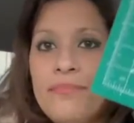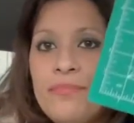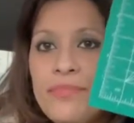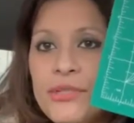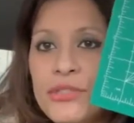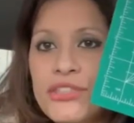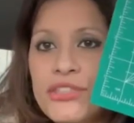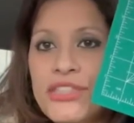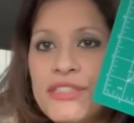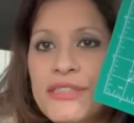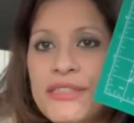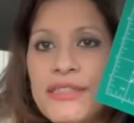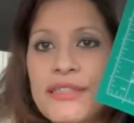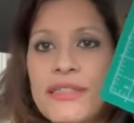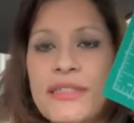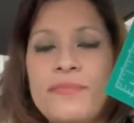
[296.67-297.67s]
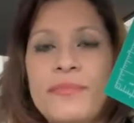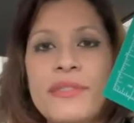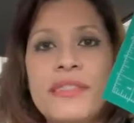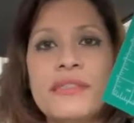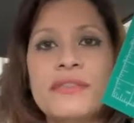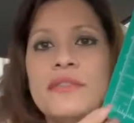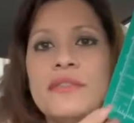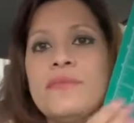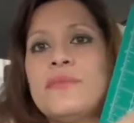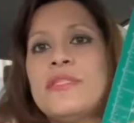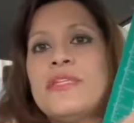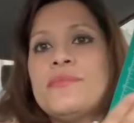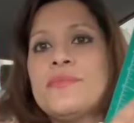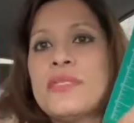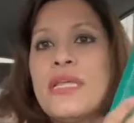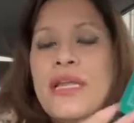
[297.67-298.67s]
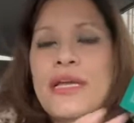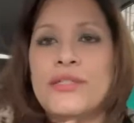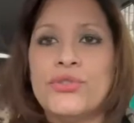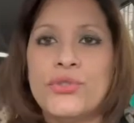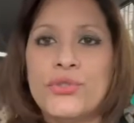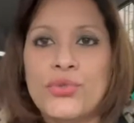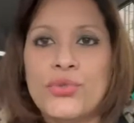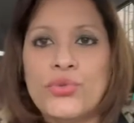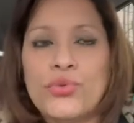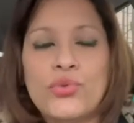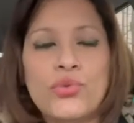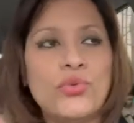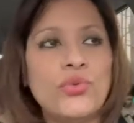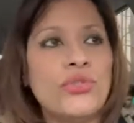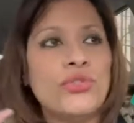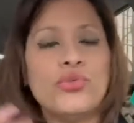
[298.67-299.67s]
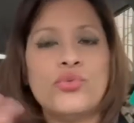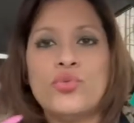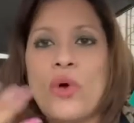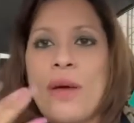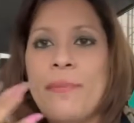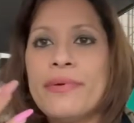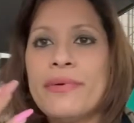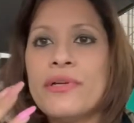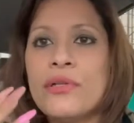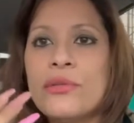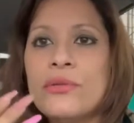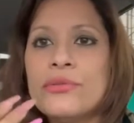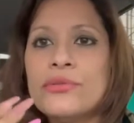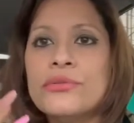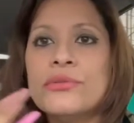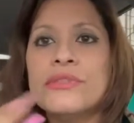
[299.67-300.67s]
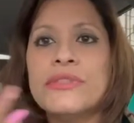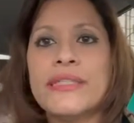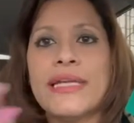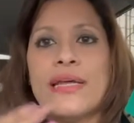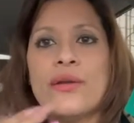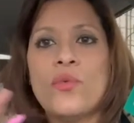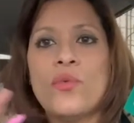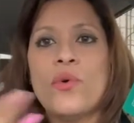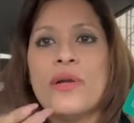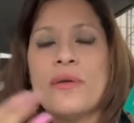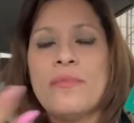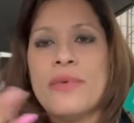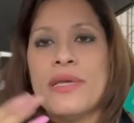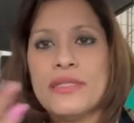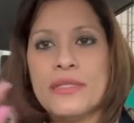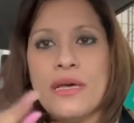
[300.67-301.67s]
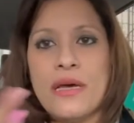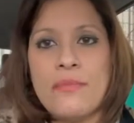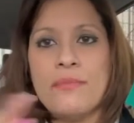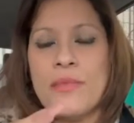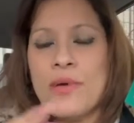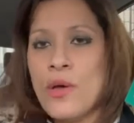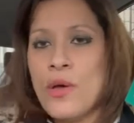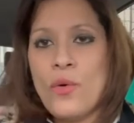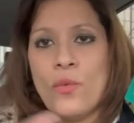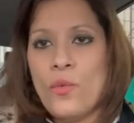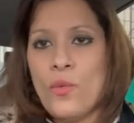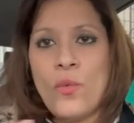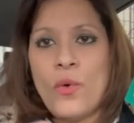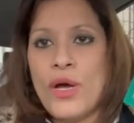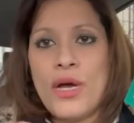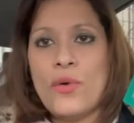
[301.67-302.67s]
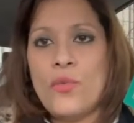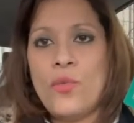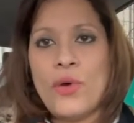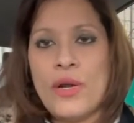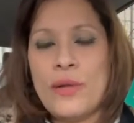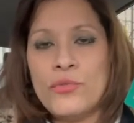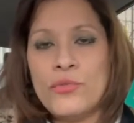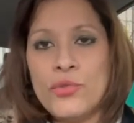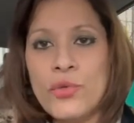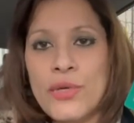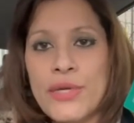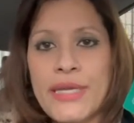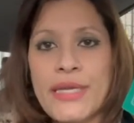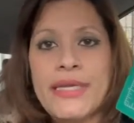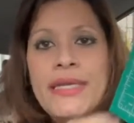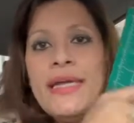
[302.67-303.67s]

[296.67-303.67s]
purchasing it because sometimes I like to do the swap and glues and I don't want to mess up what, what I'm doing.